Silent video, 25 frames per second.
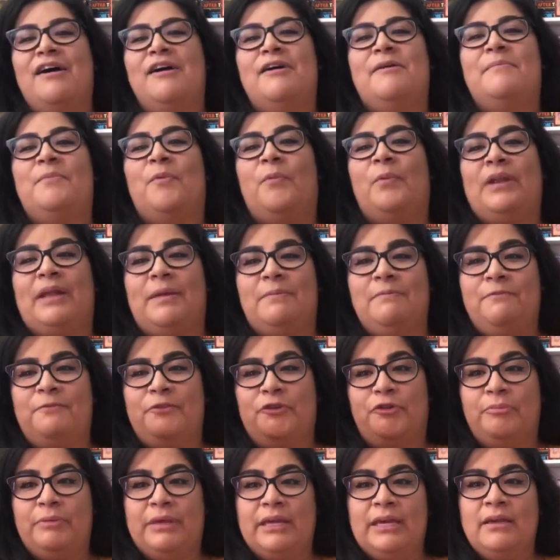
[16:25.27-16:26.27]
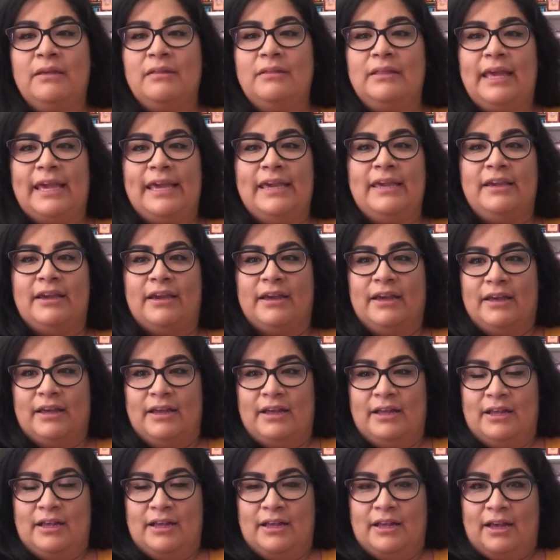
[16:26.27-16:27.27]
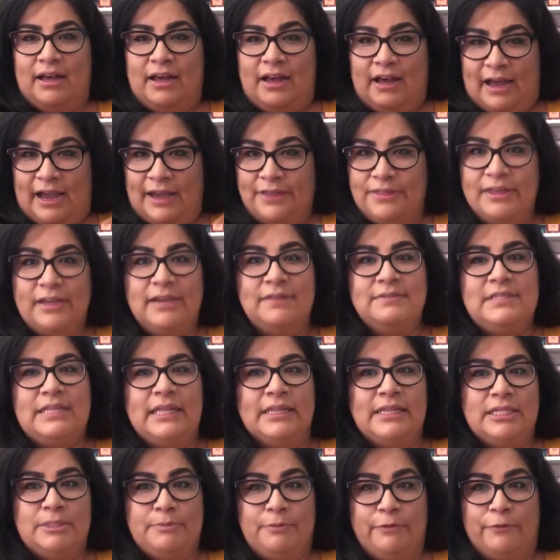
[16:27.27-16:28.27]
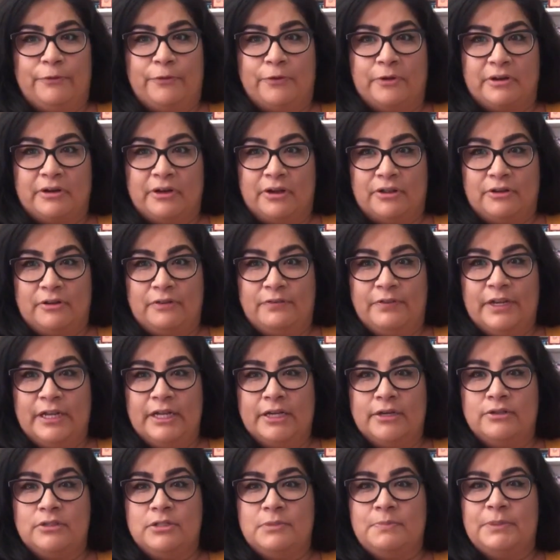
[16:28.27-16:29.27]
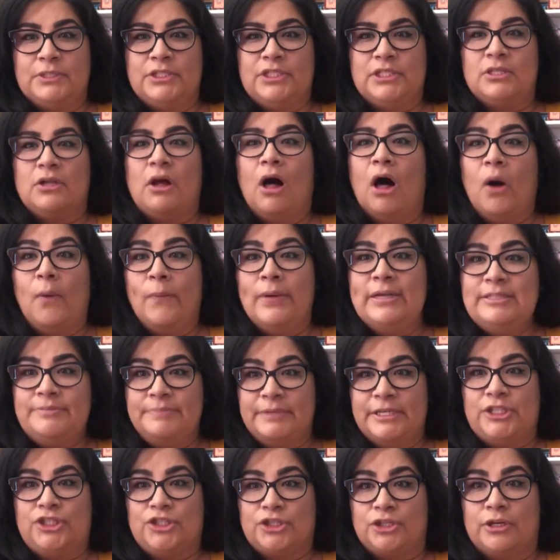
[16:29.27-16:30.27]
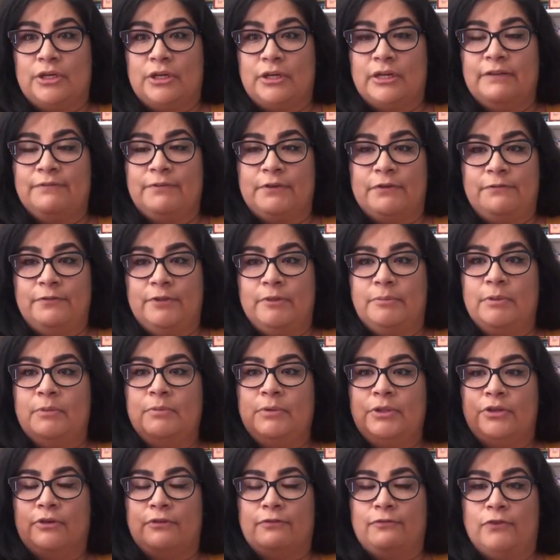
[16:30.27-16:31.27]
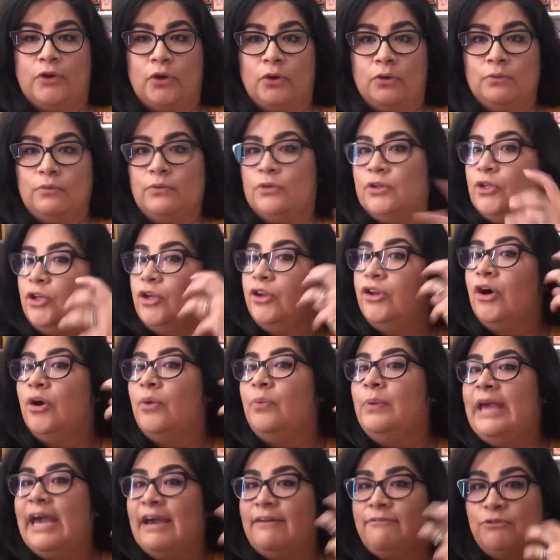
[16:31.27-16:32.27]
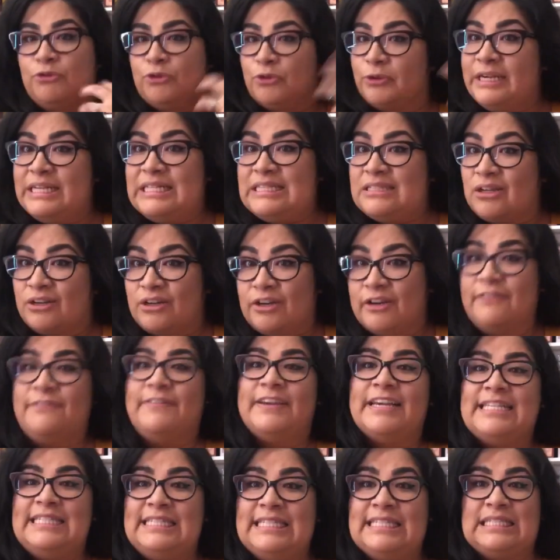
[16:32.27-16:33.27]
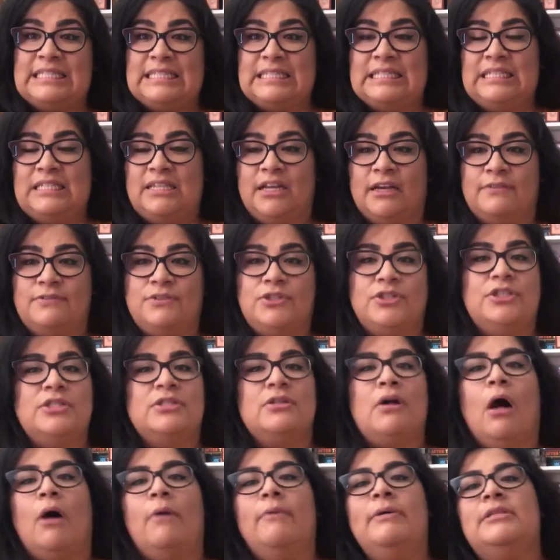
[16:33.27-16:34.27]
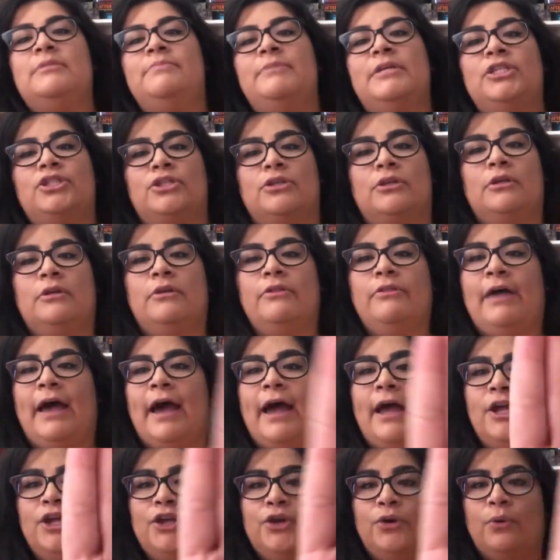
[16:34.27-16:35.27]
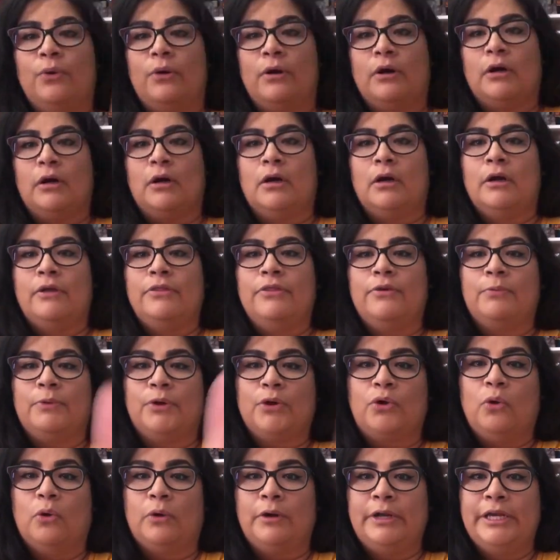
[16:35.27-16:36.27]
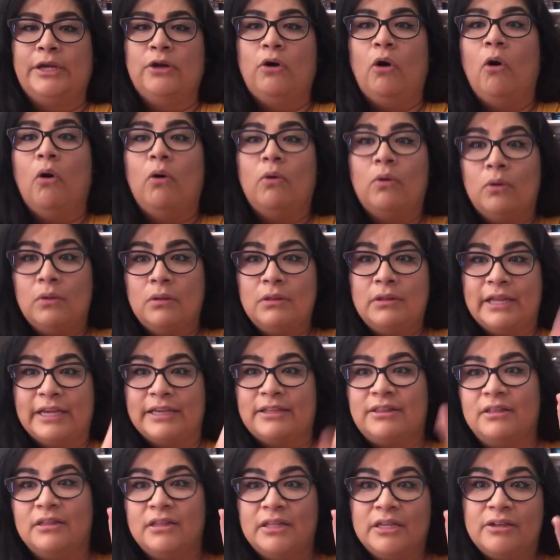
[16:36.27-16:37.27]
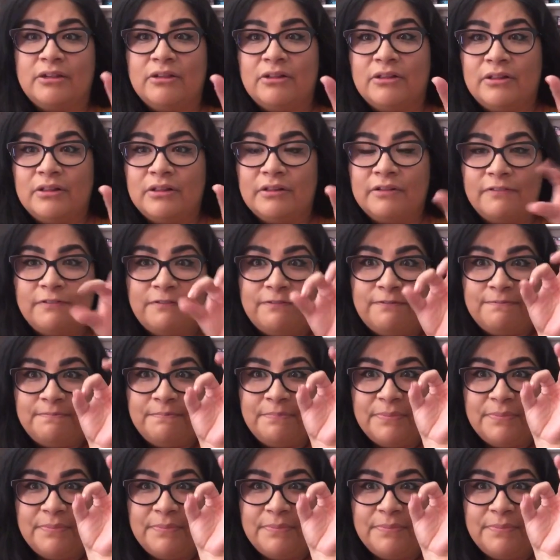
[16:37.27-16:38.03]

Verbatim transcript: um, when I'm filming, like, I think I've said this before in other videos, but just always make sure if you're filming with your phone, you know we have grease on our faces and stuff, so just always make sure that your the recording hole, like the little